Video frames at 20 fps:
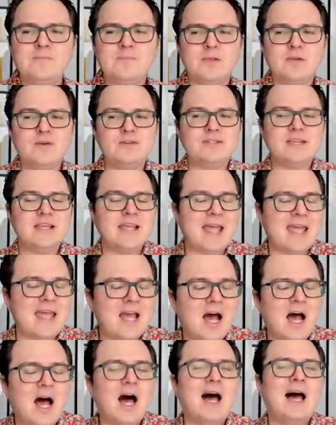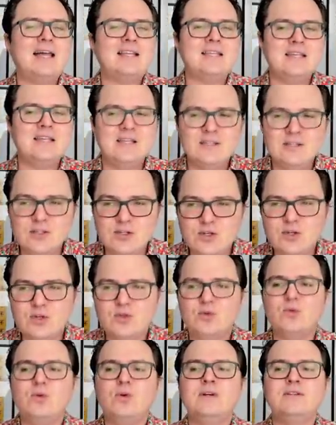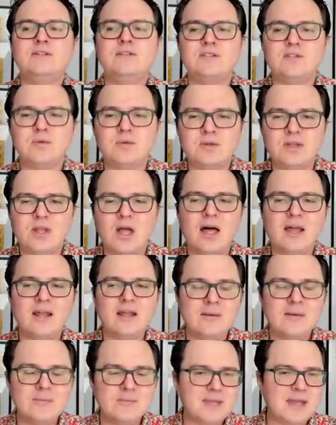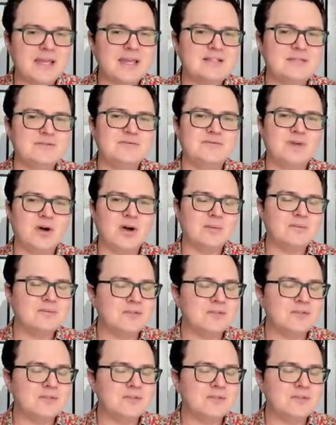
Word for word: using a hot new Solana-based farm,